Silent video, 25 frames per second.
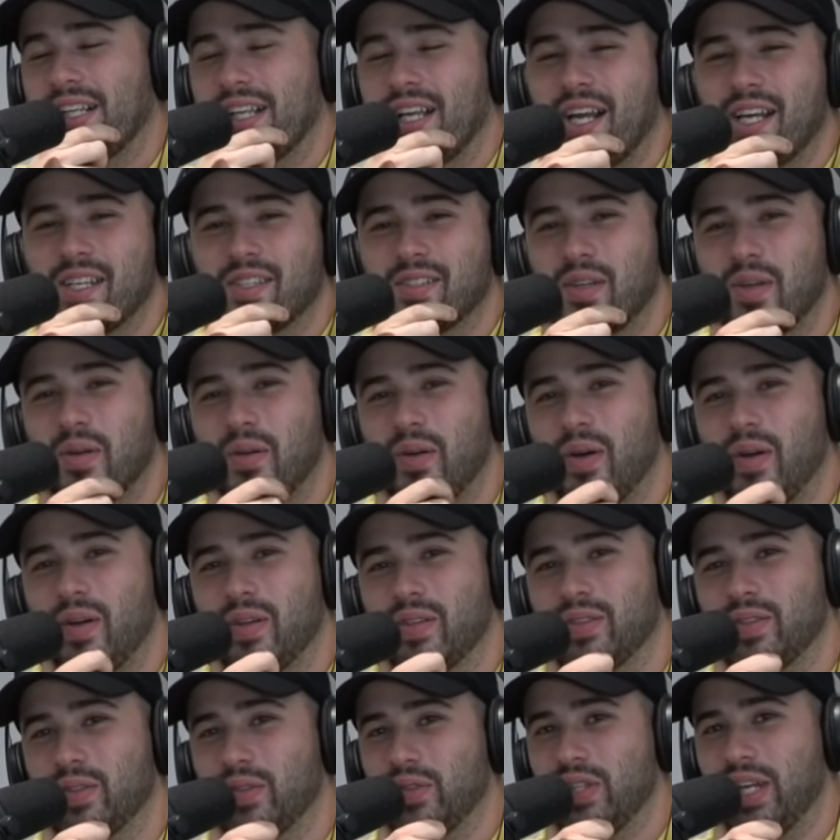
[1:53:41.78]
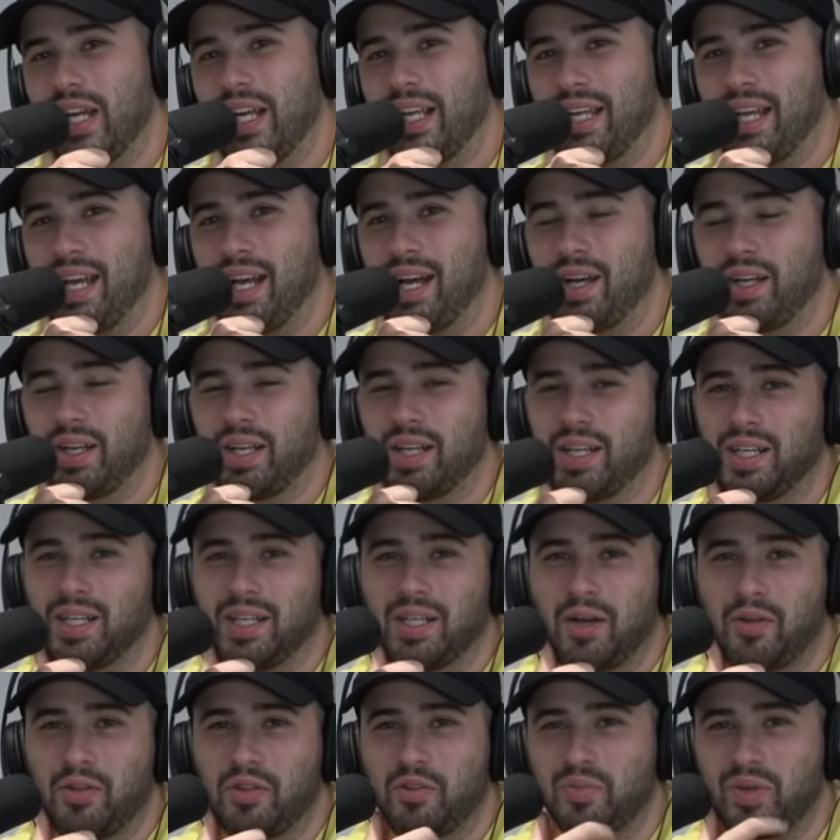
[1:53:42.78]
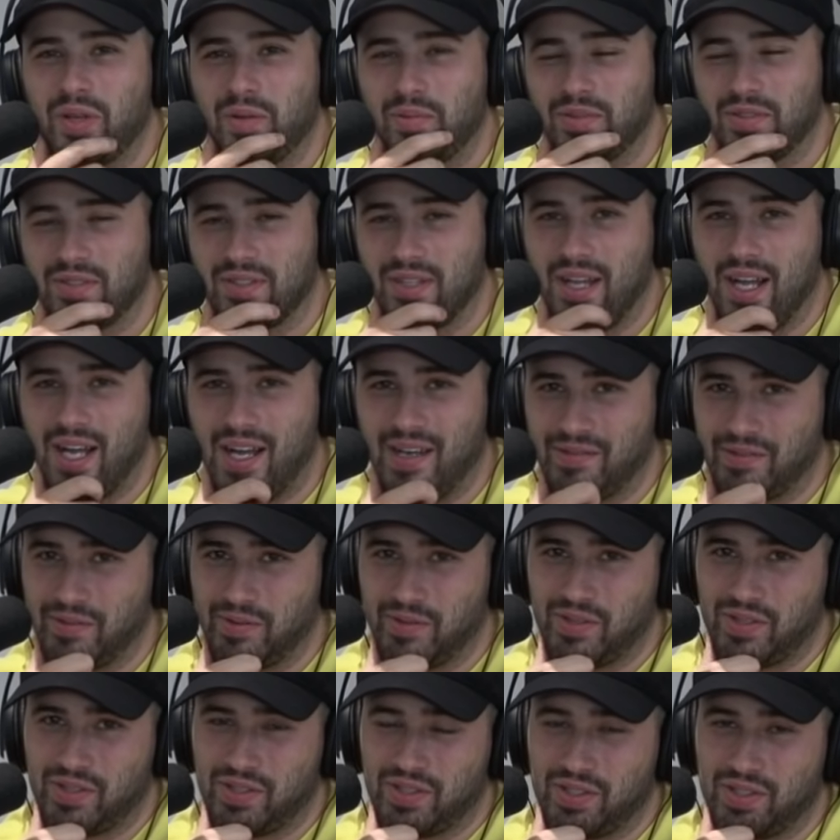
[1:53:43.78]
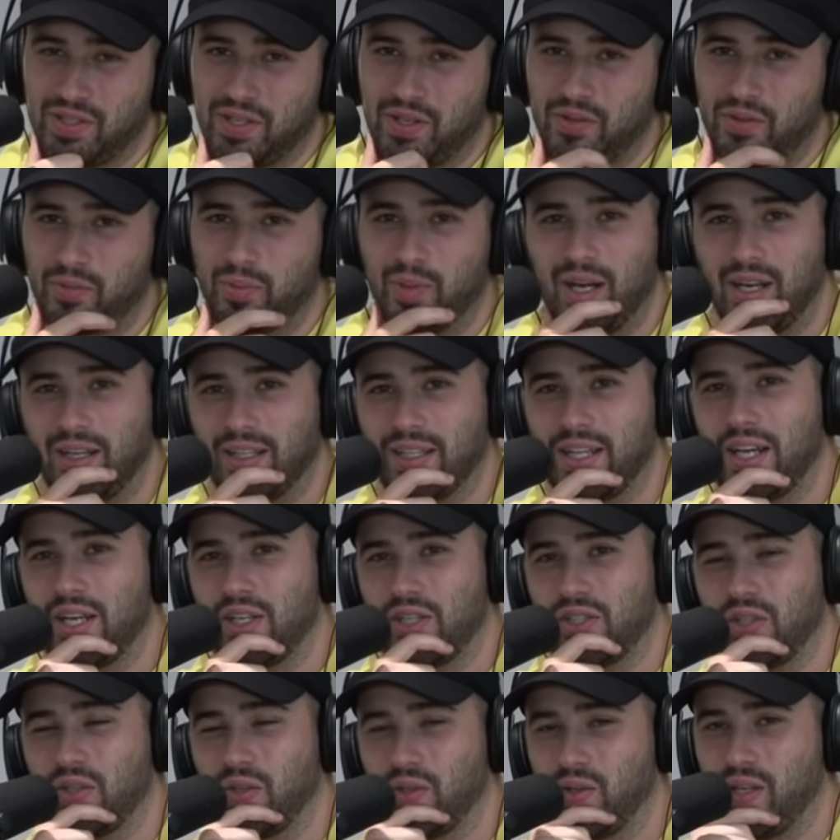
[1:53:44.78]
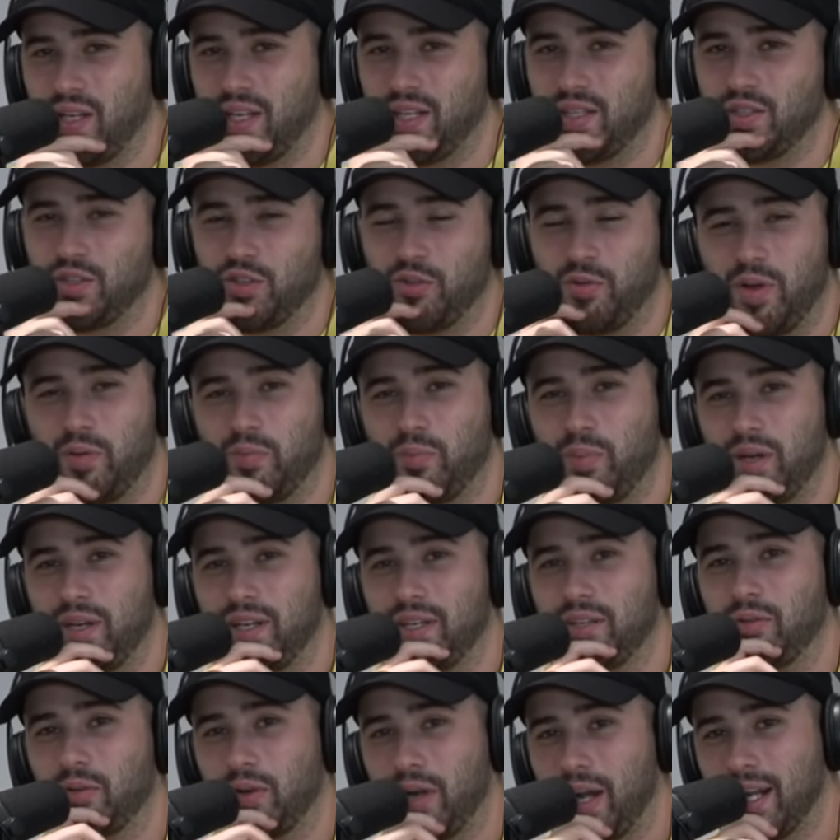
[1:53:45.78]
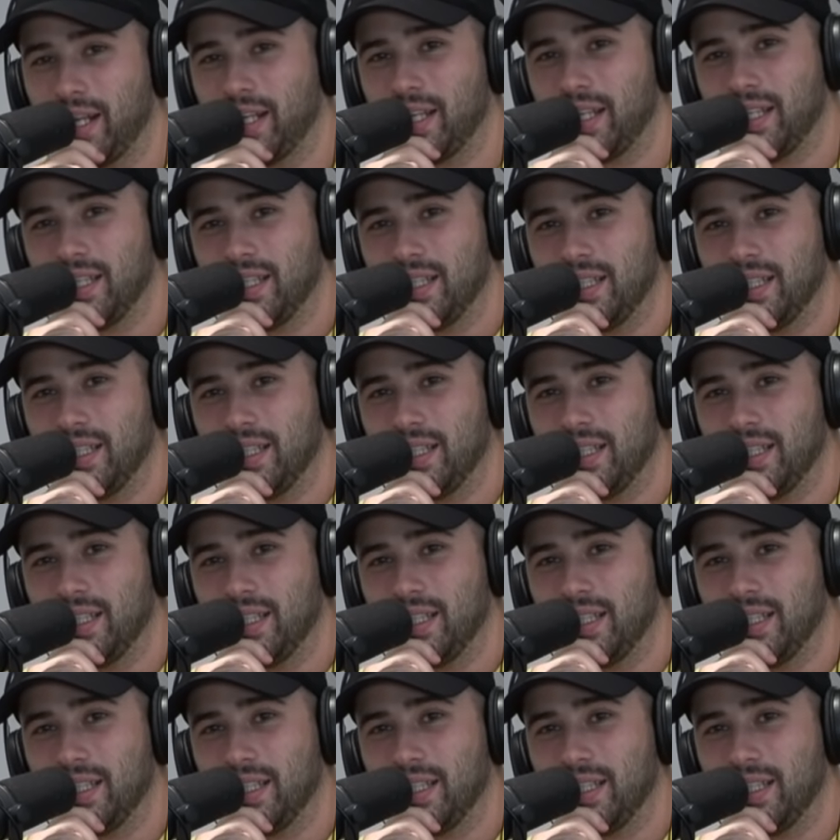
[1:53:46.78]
Guys, go also check out uh, Other People's Lives, which is another podcast show that I do to my buddy Greg.